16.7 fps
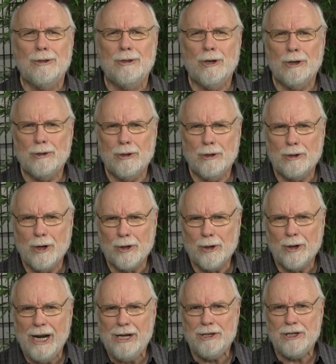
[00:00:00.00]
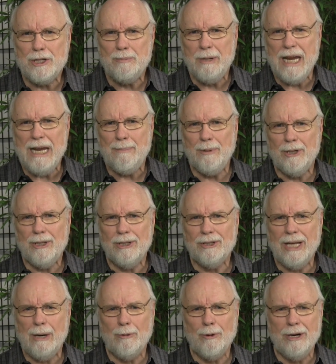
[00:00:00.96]
courageous people.
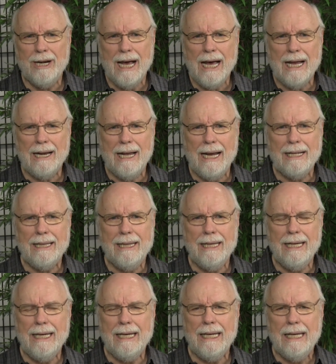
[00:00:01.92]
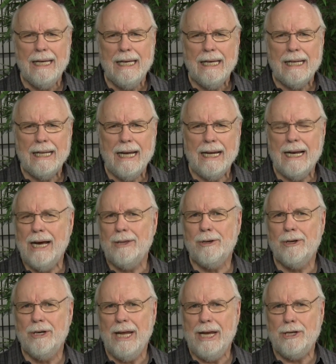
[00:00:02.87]
They were not like
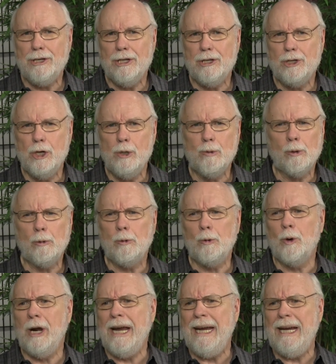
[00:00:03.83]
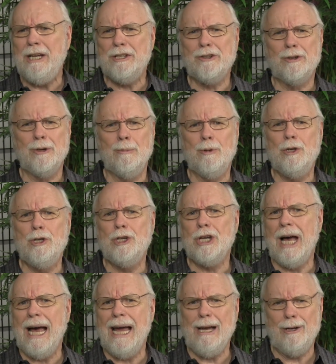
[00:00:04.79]
other nations who were raised from
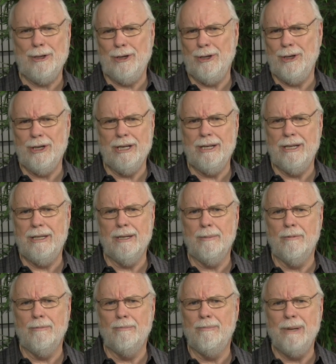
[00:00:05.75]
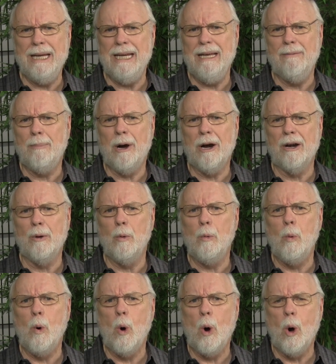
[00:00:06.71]
childhood to be a part of
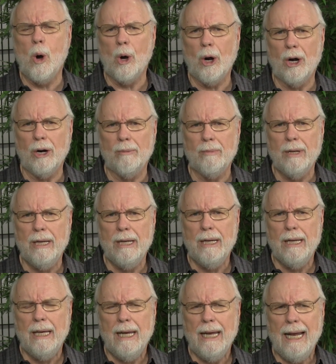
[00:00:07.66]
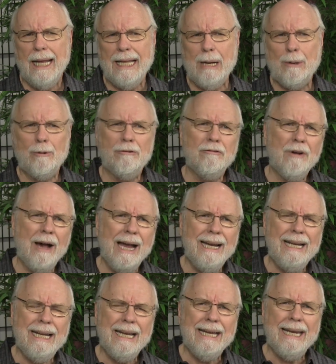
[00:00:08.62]
war. And they were
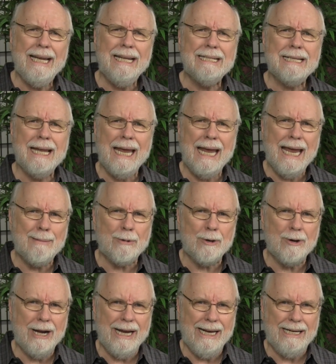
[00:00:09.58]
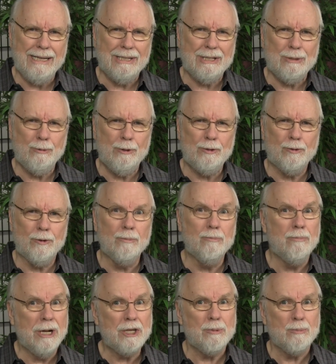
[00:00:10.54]
fighting against the Amorites, which were
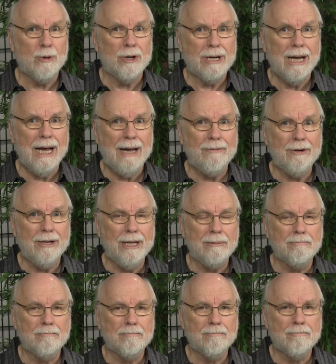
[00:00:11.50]
much more confident.